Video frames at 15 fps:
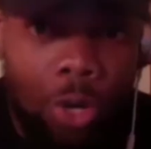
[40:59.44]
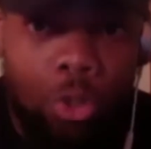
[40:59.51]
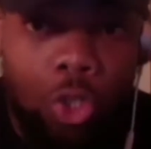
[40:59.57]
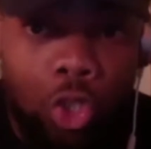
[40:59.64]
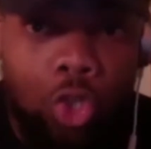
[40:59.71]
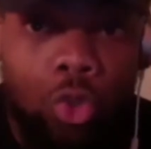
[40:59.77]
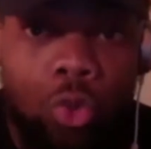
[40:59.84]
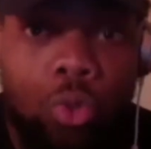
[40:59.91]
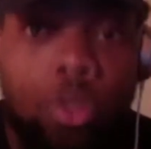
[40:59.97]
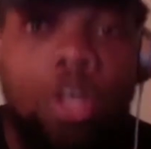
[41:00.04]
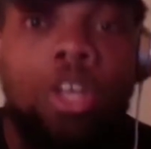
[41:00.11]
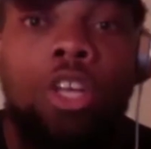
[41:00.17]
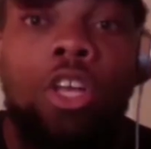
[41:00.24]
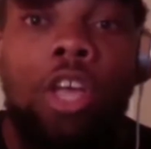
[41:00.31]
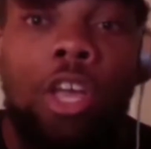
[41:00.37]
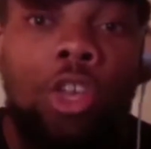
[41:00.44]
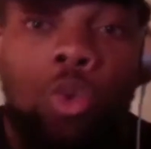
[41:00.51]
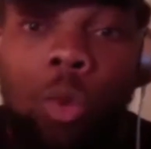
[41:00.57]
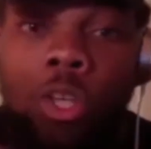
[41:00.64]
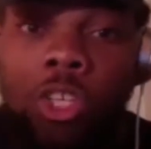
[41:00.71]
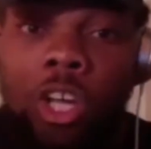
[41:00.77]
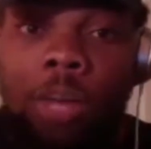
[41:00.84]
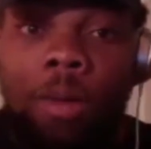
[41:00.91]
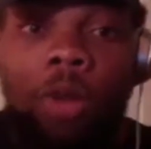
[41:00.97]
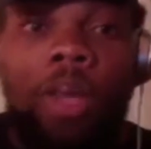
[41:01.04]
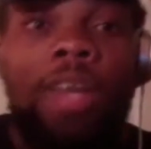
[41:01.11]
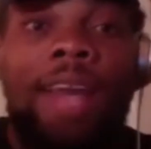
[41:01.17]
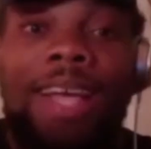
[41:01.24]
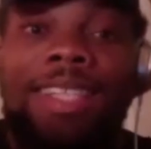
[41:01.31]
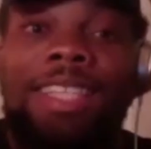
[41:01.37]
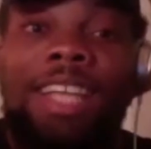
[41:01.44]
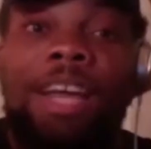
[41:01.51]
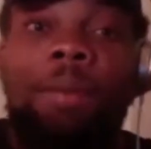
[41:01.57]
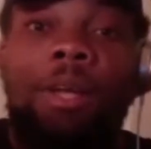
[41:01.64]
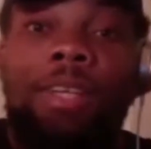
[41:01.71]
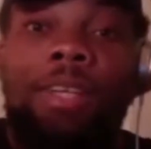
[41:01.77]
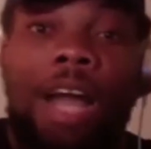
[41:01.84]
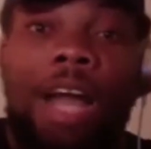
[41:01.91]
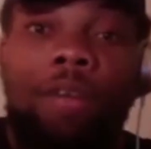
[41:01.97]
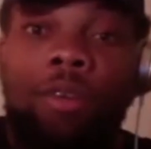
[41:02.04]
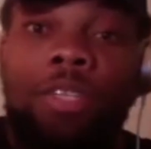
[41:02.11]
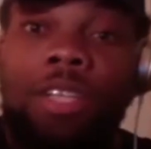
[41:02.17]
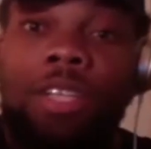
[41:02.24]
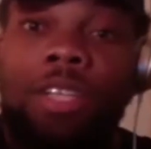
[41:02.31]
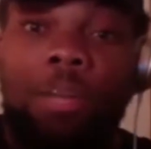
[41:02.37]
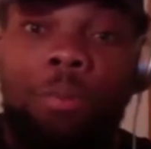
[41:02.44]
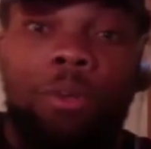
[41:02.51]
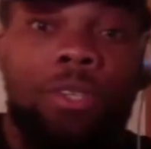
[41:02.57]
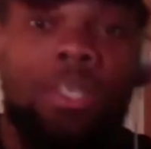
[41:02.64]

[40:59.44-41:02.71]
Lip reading: two. And you want to talk about, and that's the thing about Doc Rivers Clippers.